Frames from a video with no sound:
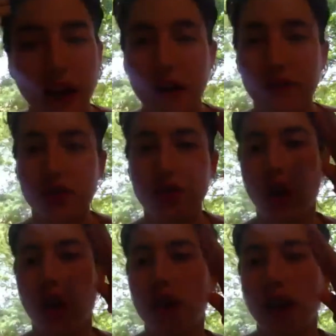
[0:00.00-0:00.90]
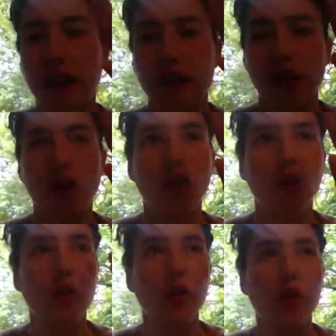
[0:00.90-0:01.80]
a slot like a
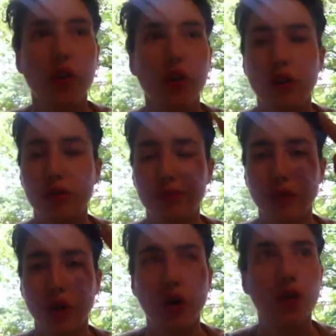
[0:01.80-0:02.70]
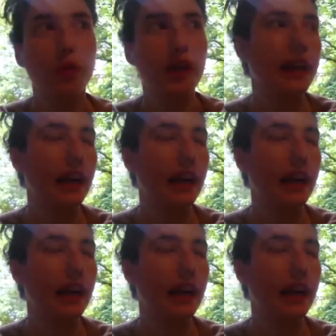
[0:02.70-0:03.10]
whole weekend,